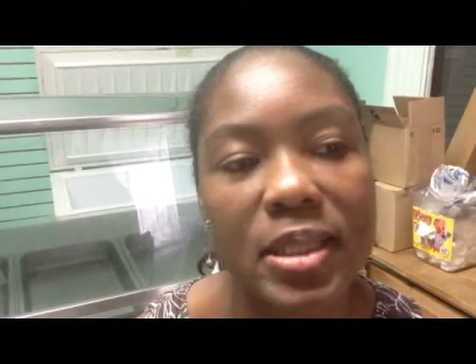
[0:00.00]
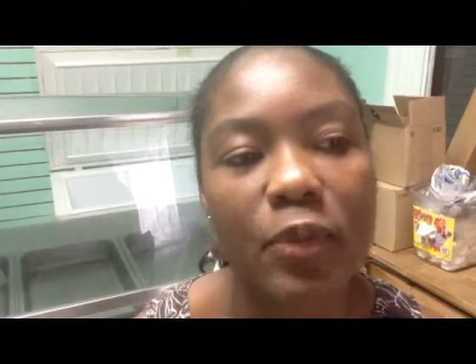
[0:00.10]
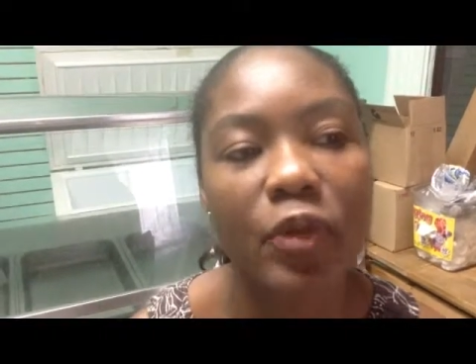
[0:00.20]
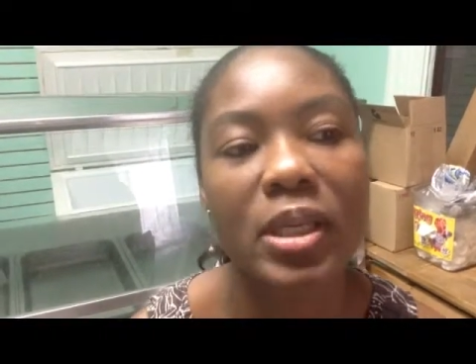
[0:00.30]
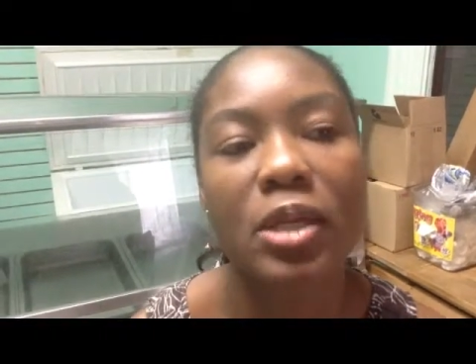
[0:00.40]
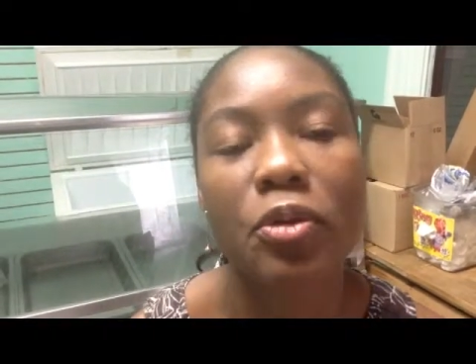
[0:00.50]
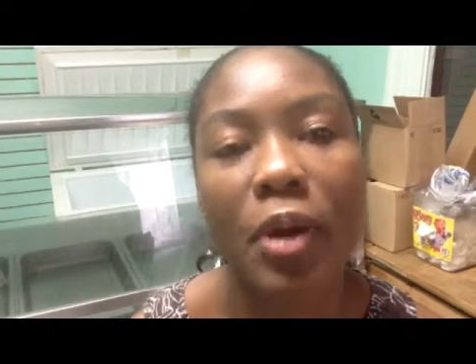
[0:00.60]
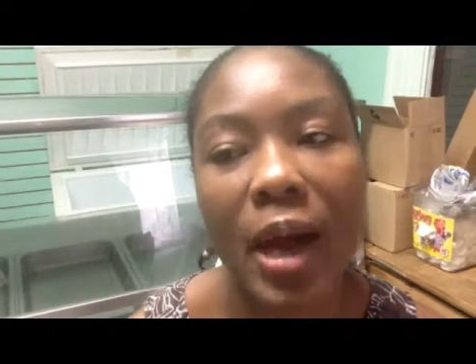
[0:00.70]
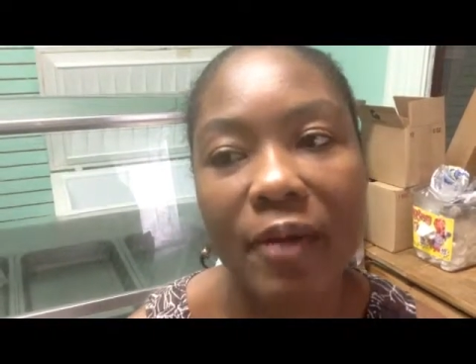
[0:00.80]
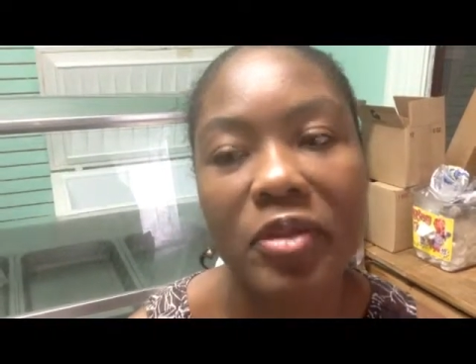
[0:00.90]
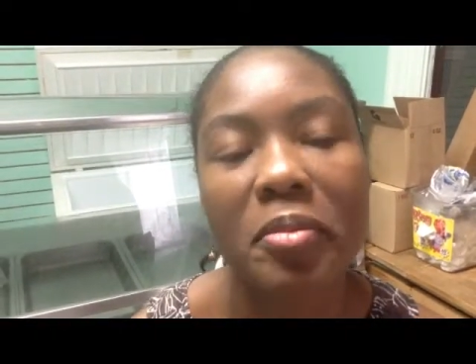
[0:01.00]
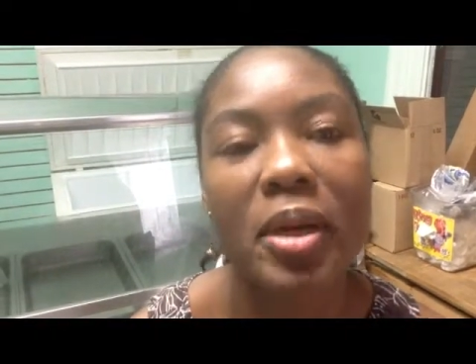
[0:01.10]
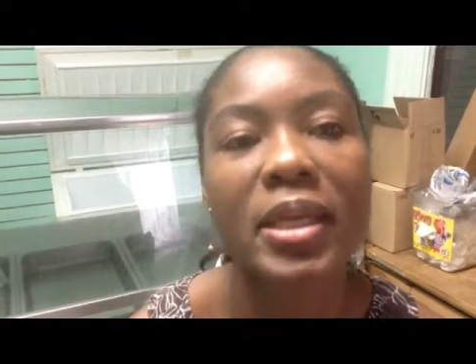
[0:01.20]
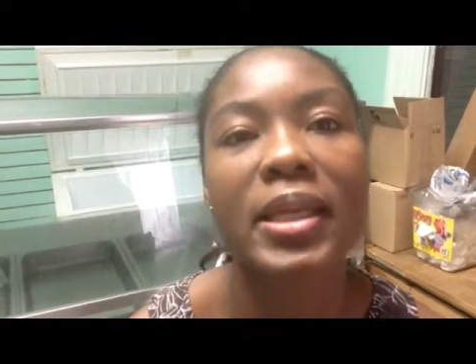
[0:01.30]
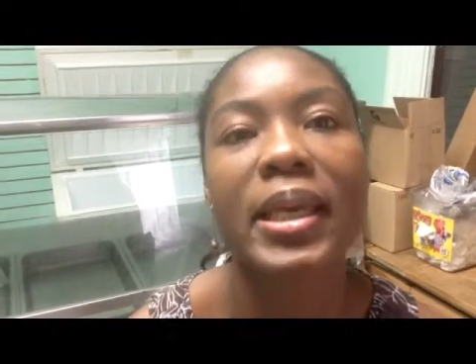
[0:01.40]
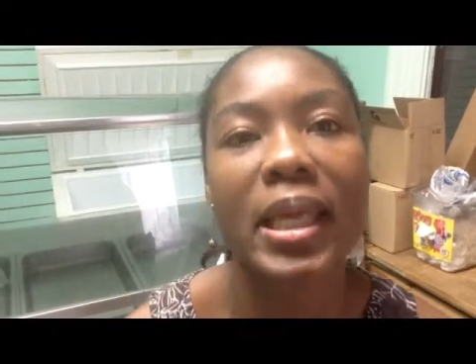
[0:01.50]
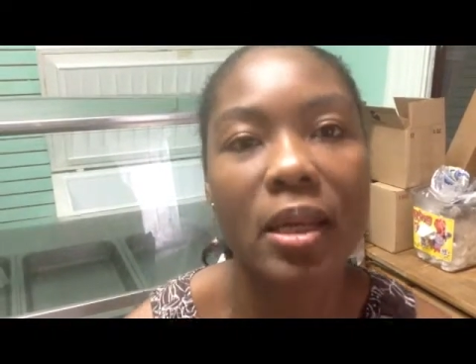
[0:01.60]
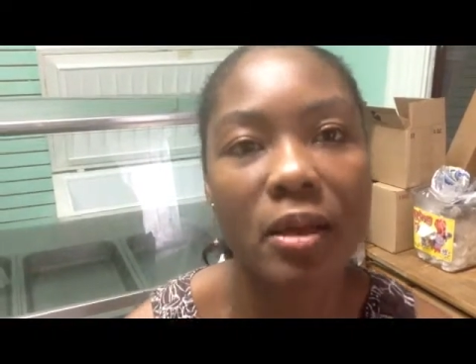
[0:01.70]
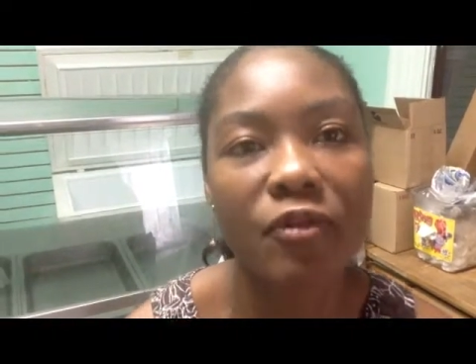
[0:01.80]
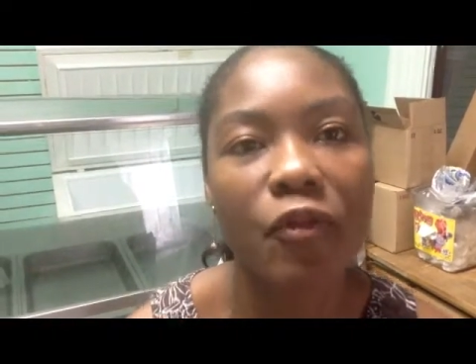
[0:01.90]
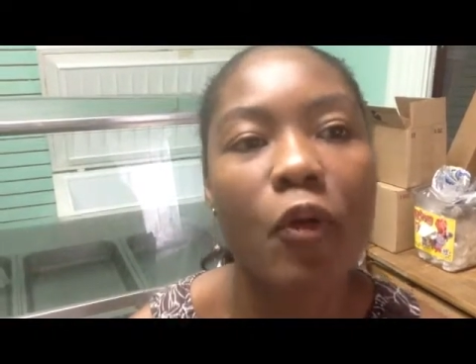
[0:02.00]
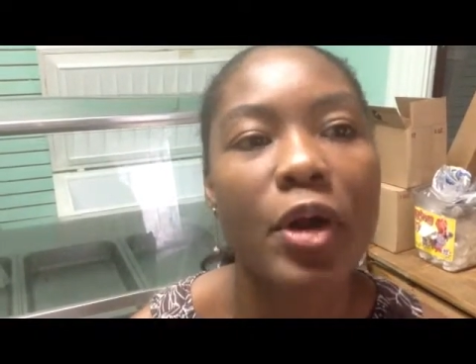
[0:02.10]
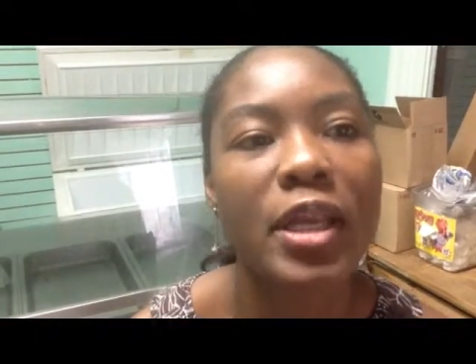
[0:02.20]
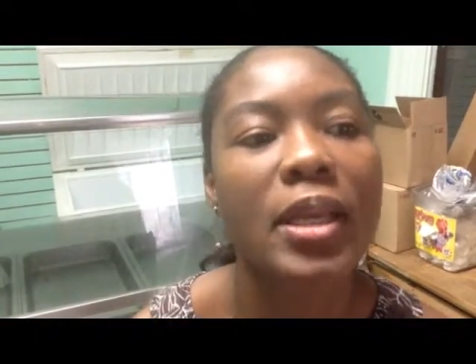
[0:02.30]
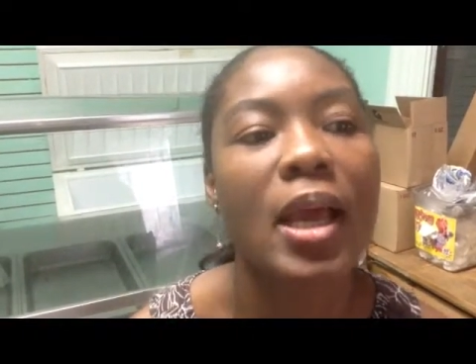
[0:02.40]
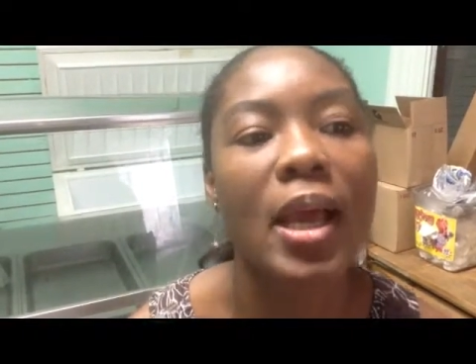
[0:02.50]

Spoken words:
And when they don't have the money, they cannot afford it.